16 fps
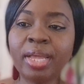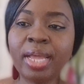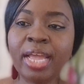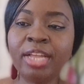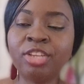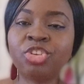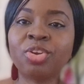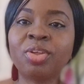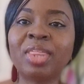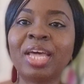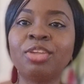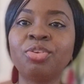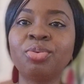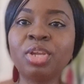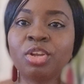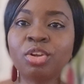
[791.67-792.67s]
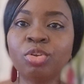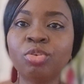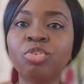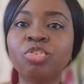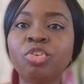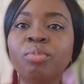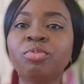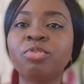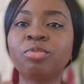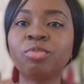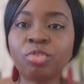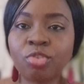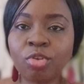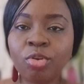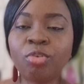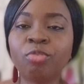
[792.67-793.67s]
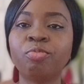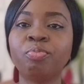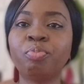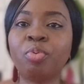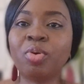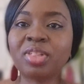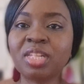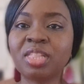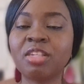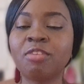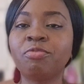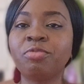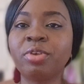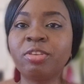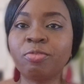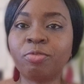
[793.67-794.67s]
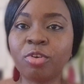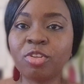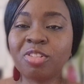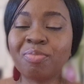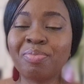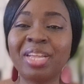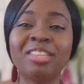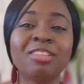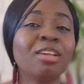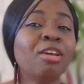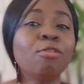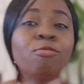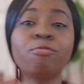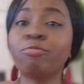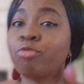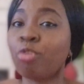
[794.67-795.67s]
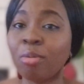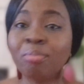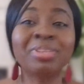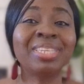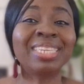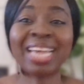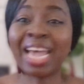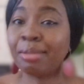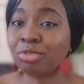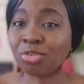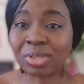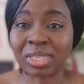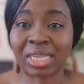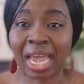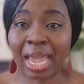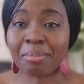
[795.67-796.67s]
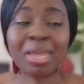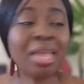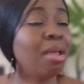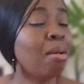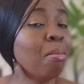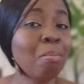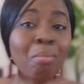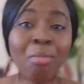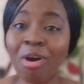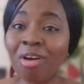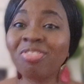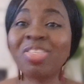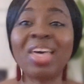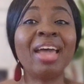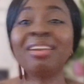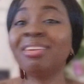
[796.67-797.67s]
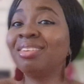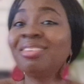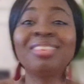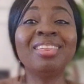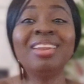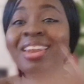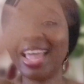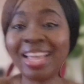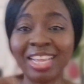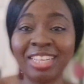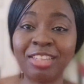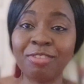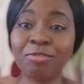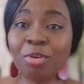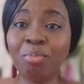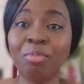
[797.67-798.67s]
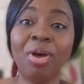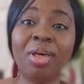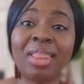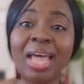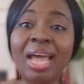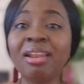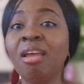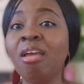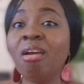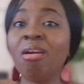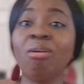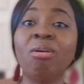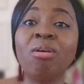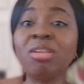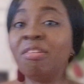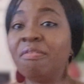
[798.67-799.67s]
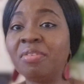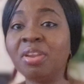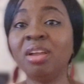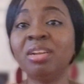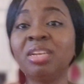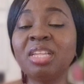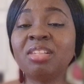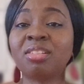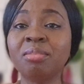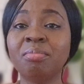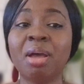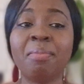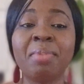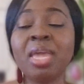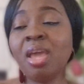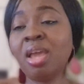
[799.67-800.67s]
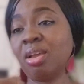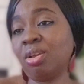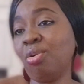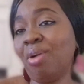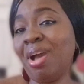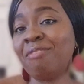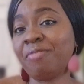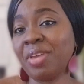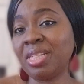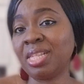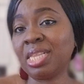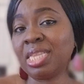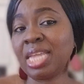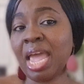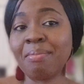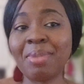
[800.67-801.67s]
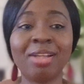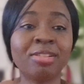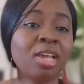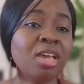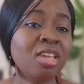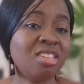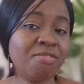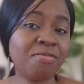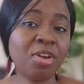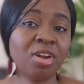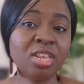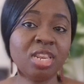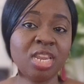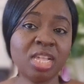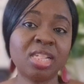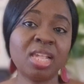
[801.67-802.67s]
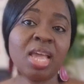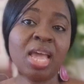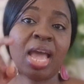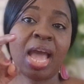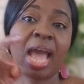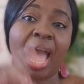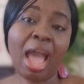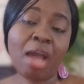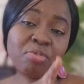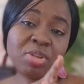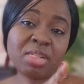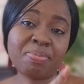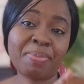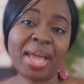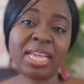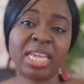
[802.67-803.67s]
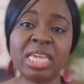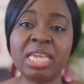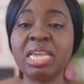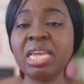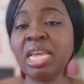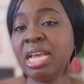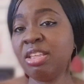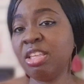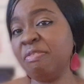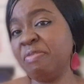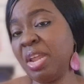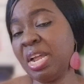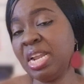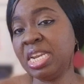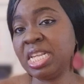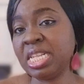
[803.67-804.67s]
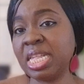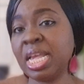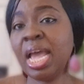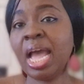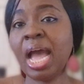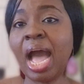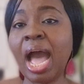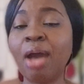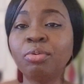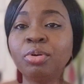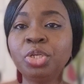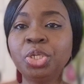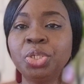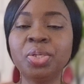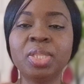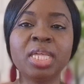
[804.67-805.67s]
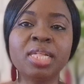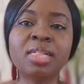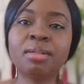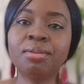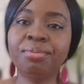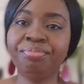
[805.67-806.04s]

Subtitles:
ensure that you include some sort of positive reinforcement from time to time, more than the negative one, more than, oh, you've done this to mommy, go and face a timeout. You've done this, I will spank you. You've done this, I will do this.